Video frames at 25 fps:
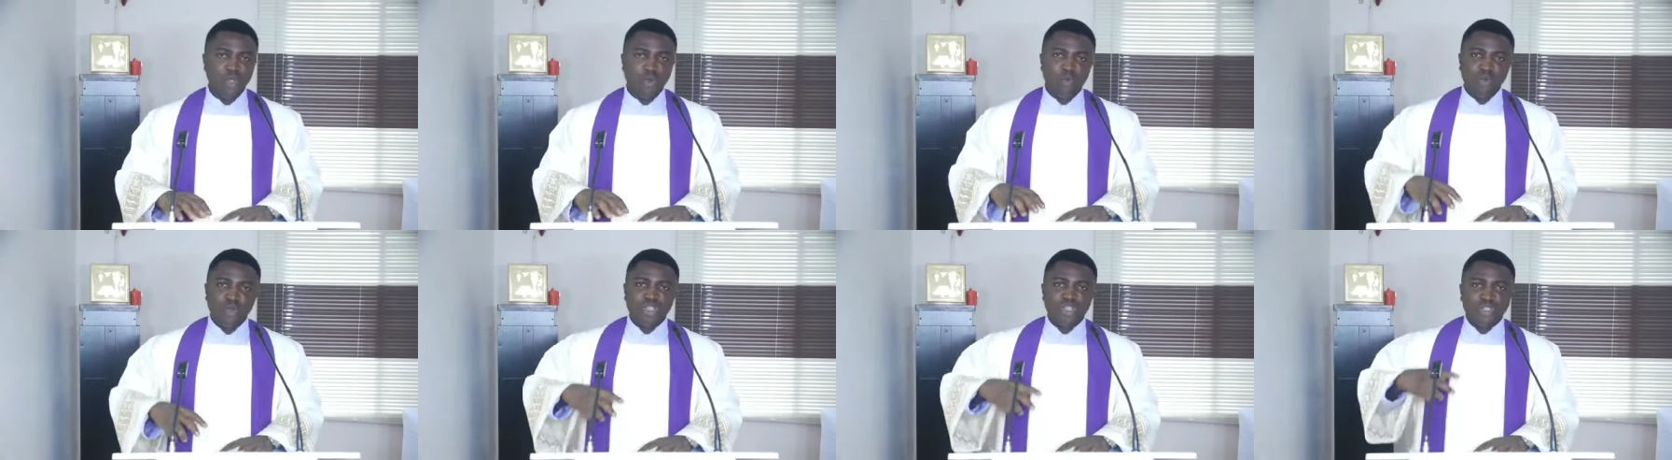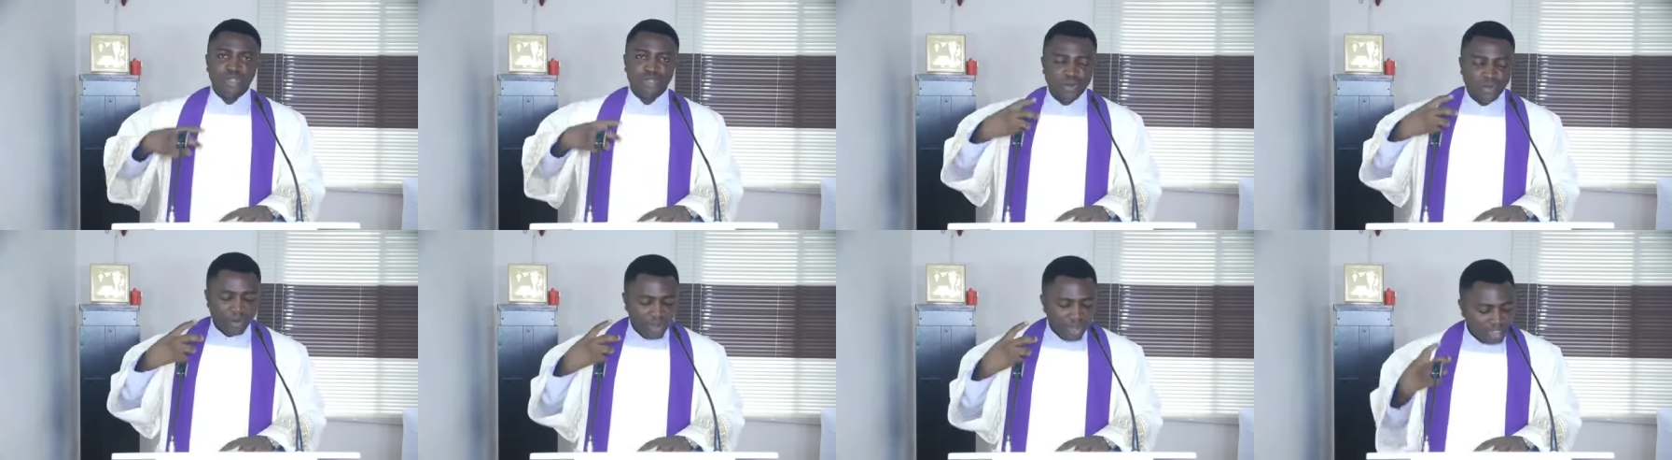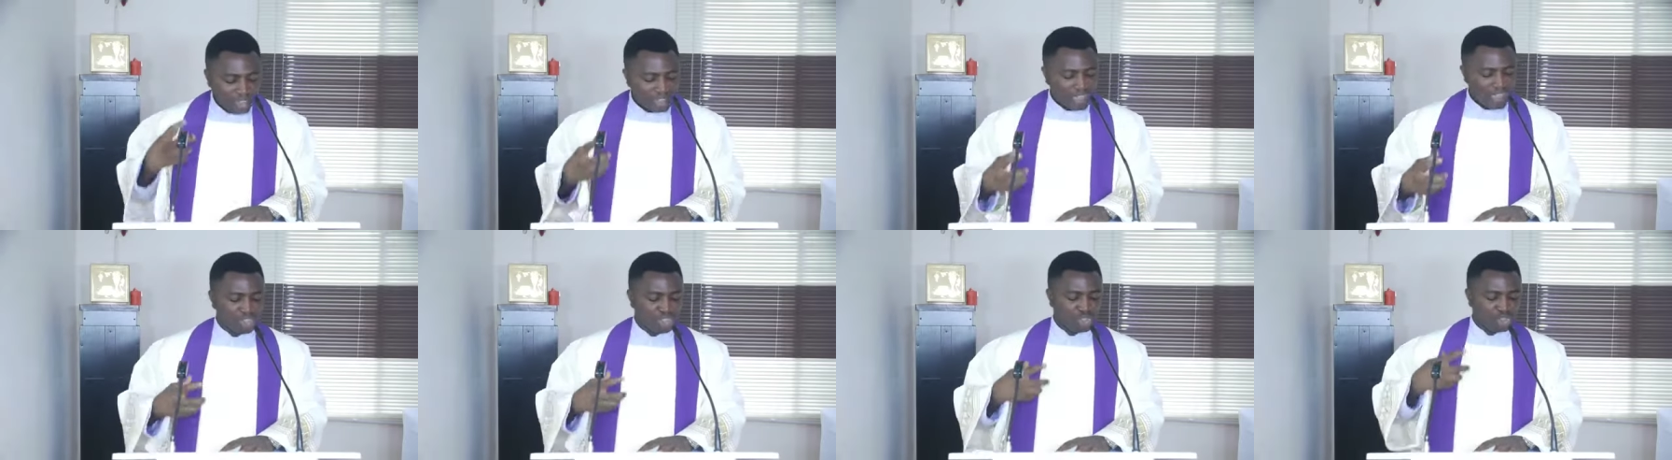with
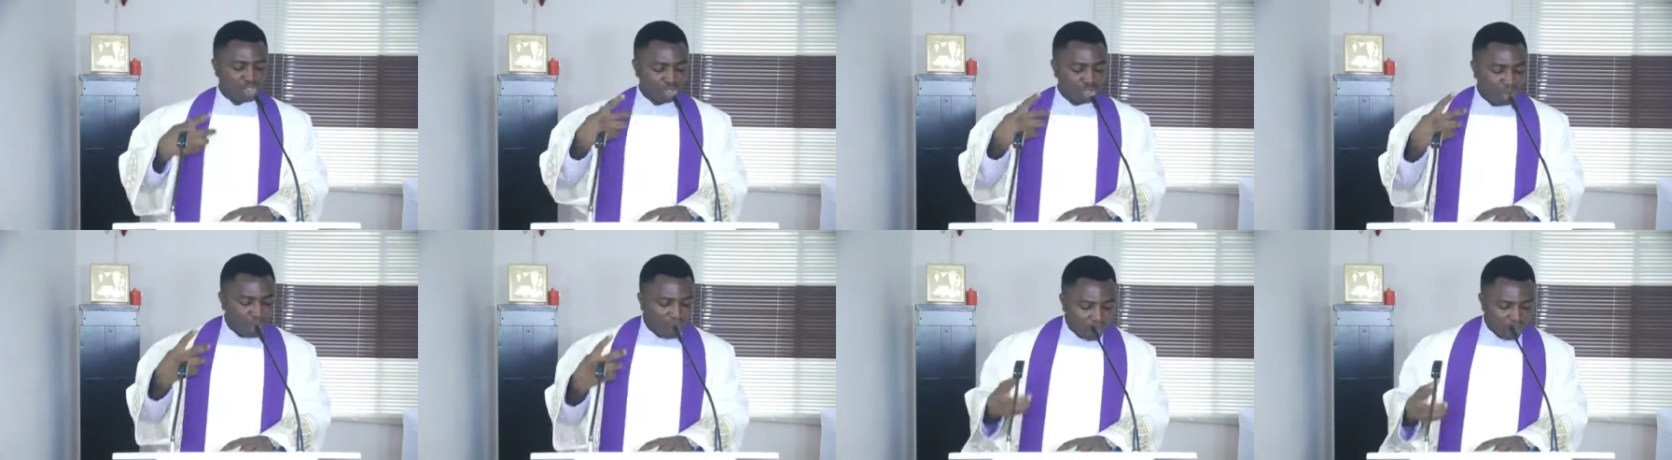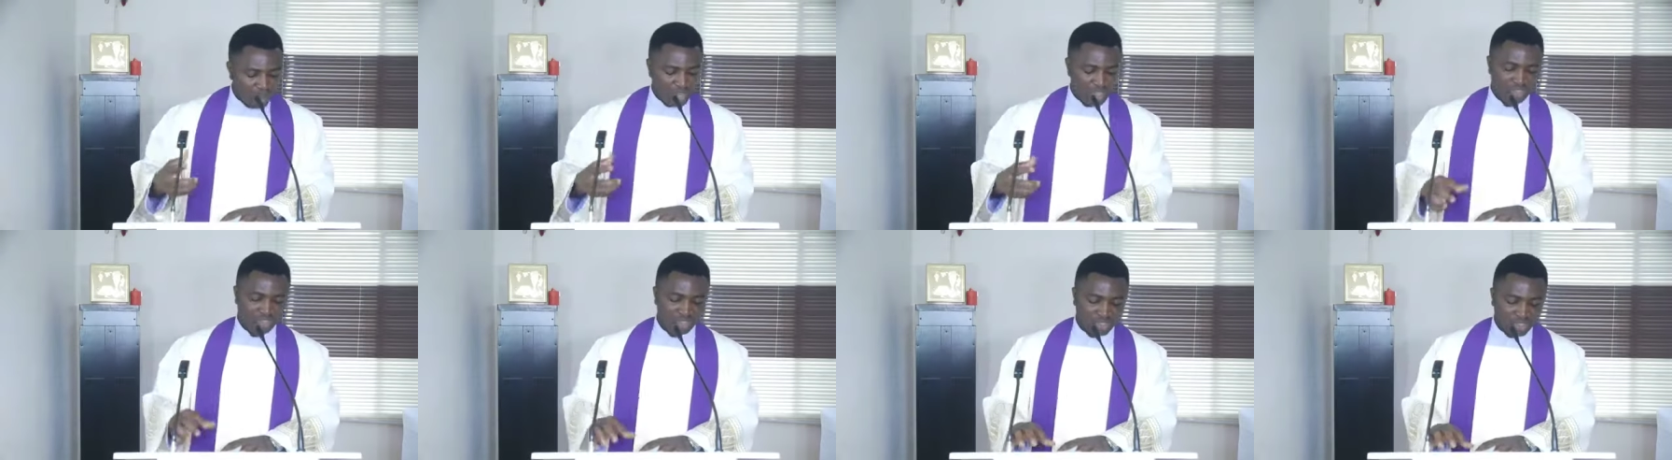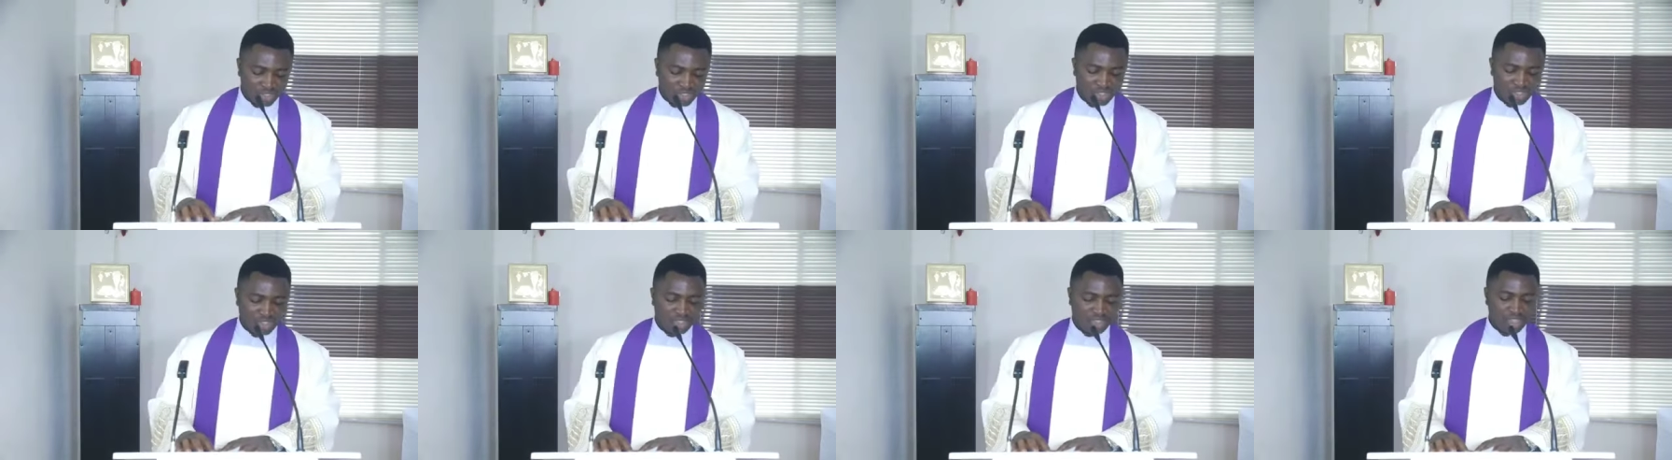great
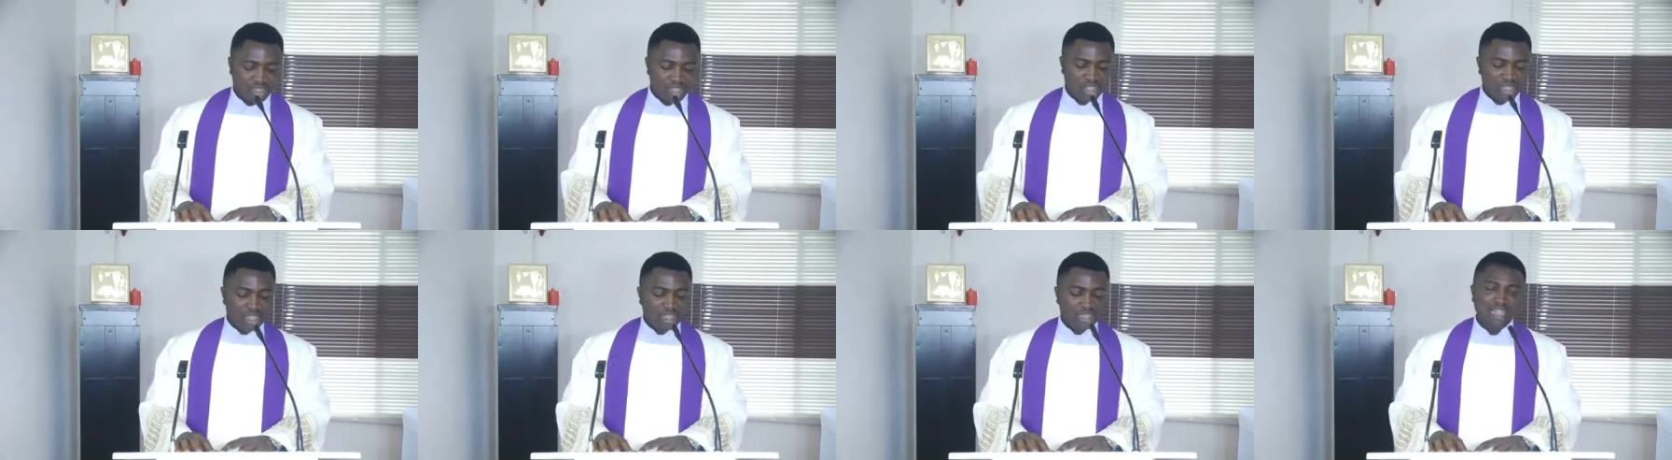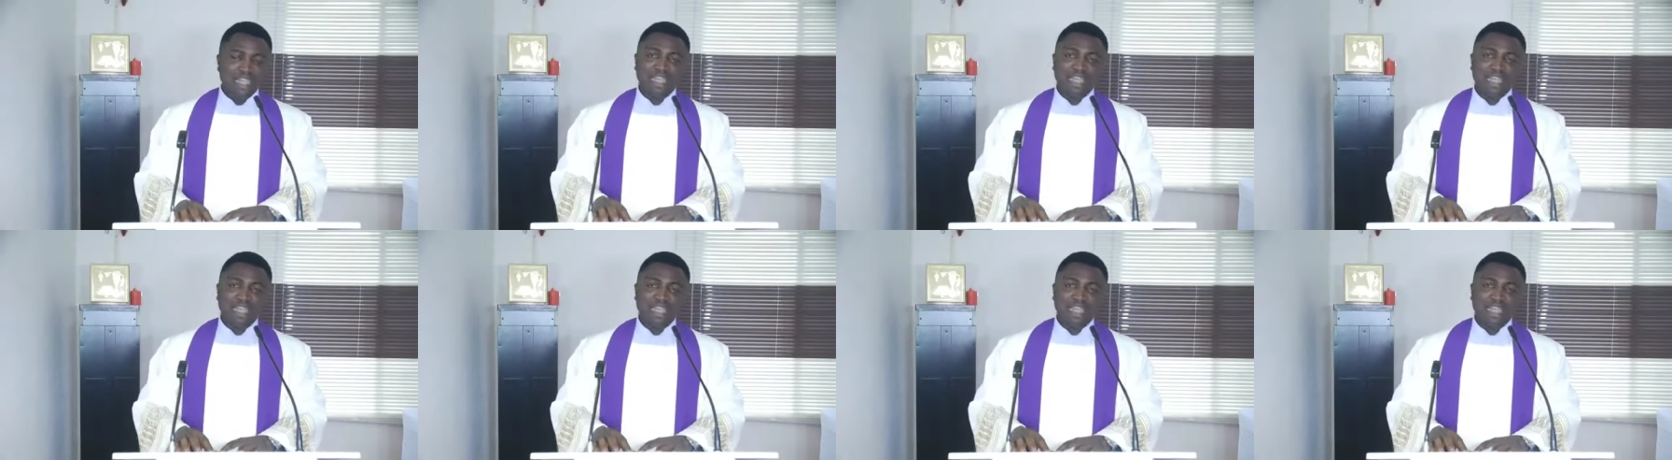assurance